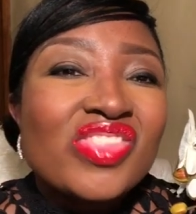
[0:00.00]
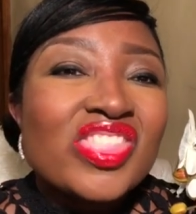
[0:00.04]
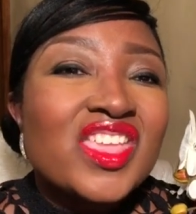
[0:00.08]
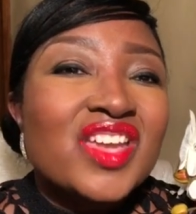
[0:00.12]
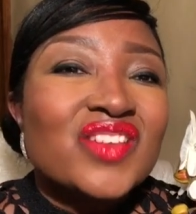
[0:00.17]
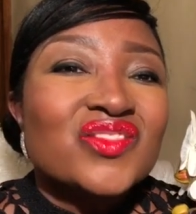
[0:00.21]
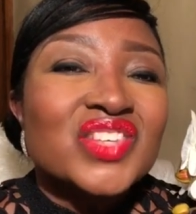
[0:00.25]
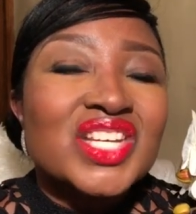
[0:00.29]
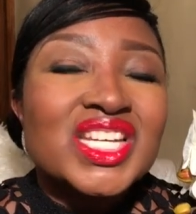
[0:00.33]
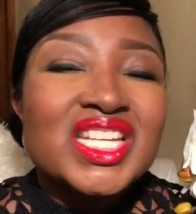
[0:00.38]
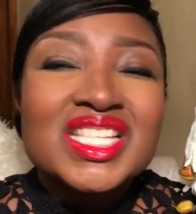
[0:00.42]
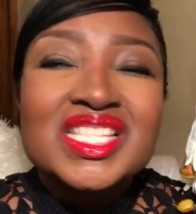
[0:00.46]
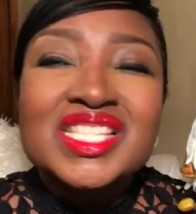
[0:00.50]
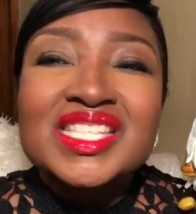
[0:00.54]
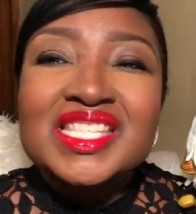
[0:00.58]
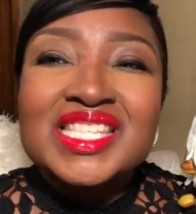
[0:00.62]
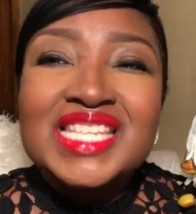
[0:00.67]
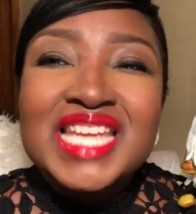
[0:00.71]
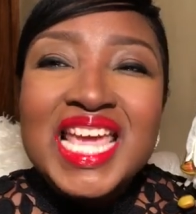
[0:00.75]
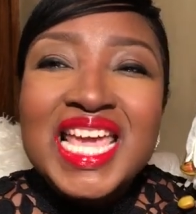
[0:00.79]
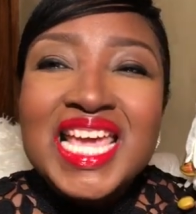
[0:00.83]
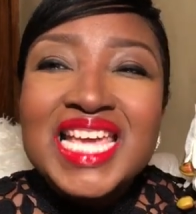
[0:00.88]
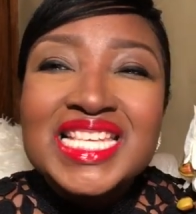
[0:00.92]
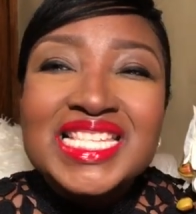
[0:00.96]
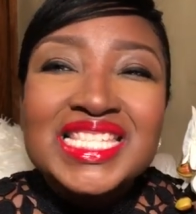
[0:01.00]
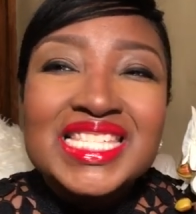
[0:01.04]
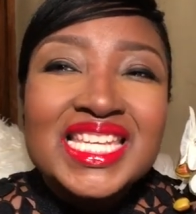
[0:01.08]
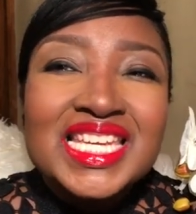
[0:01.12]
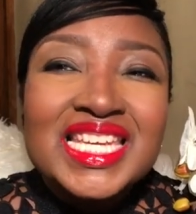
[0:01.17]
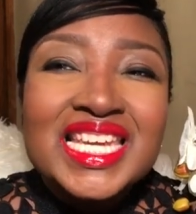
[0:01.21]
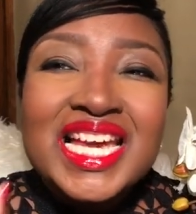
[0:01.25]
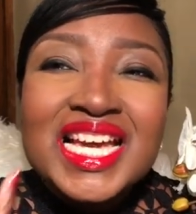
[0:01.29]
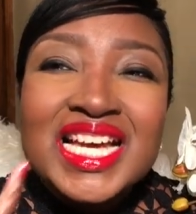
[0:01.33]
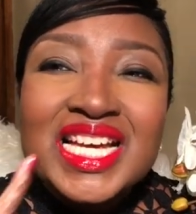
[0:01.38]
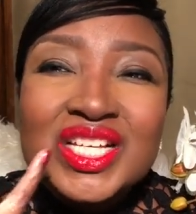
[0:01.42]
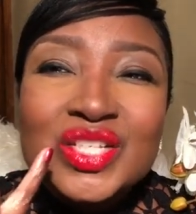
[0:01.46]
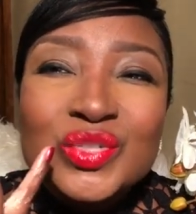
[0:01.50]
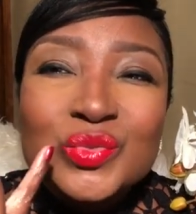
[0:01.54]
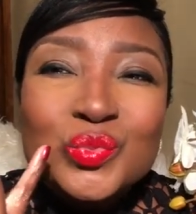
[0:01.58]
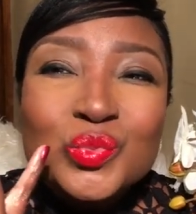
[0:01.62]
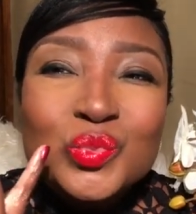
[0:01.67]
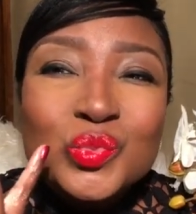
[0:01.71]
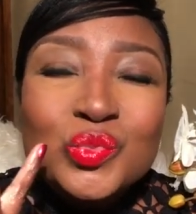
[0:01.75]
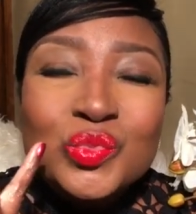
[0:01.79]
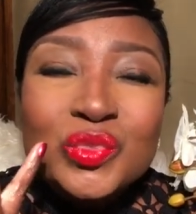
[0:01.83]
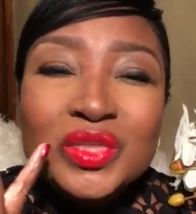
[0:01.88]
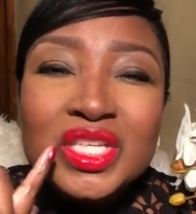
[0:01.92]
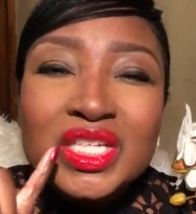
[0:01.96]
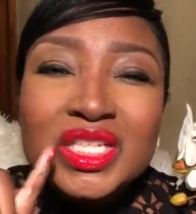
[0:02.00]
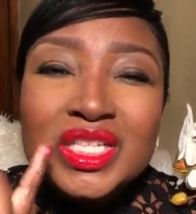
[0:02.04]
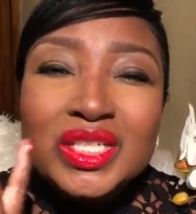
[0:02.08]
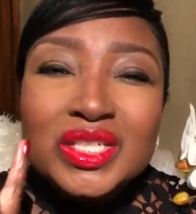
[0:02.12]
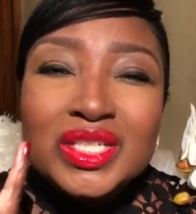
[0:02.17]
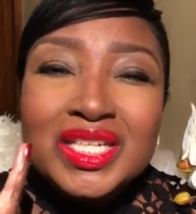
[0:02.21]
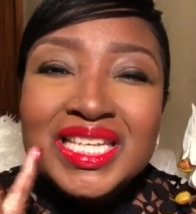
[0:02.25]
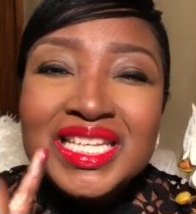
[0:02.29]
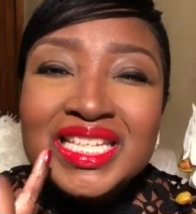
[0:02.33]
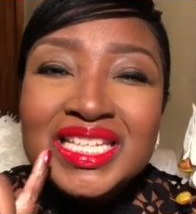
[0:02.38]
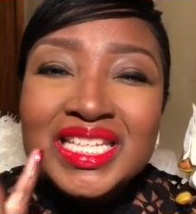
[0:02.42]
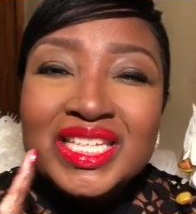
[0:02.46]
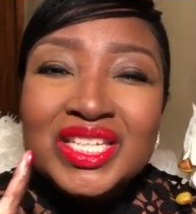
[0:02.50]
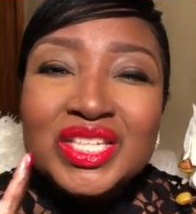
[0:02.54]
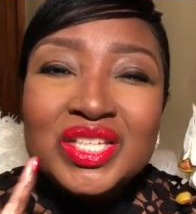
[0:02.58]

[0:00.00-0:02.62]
But it stains. See how you can,